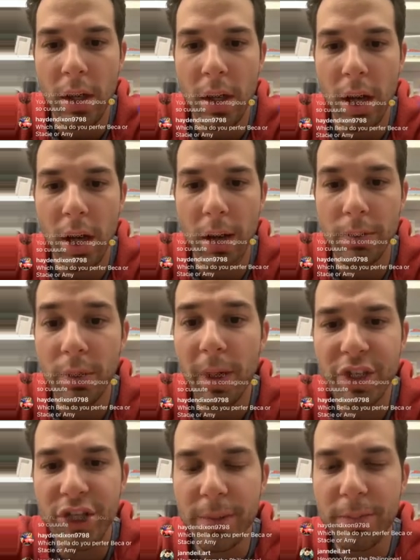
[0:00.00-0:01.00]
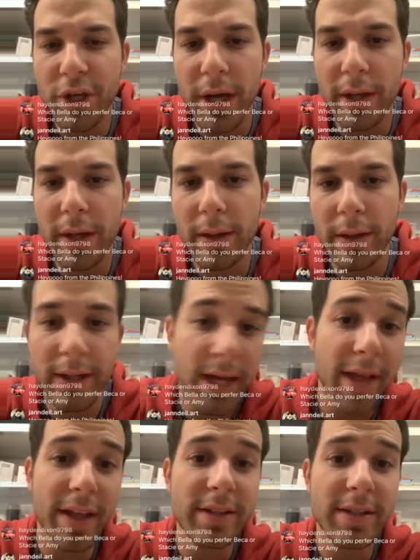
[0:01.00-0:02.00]
Do I ship Jekka?
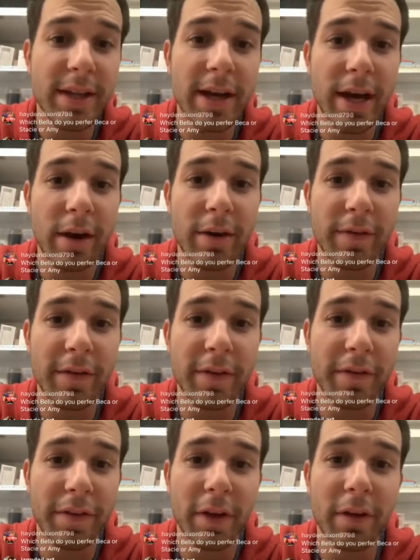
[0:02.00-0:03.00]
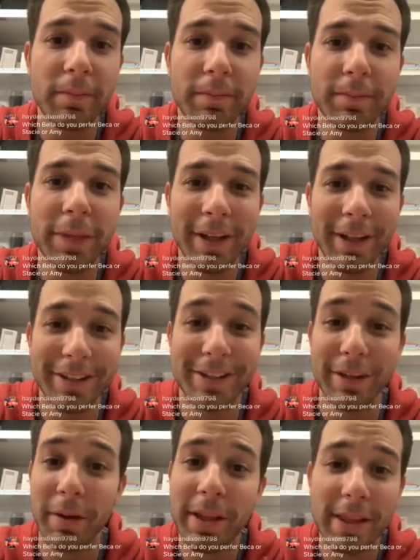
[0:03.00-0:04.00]
Yeah, that's the narrative of the film.
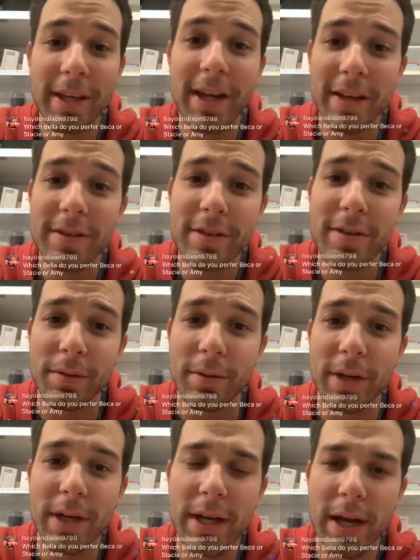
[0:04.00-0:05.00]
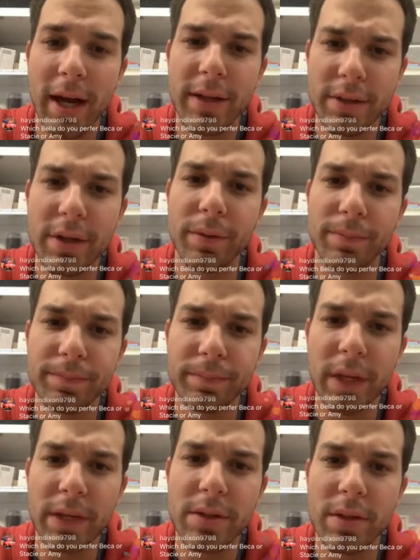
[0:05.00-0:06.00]
So I think I do. I do. I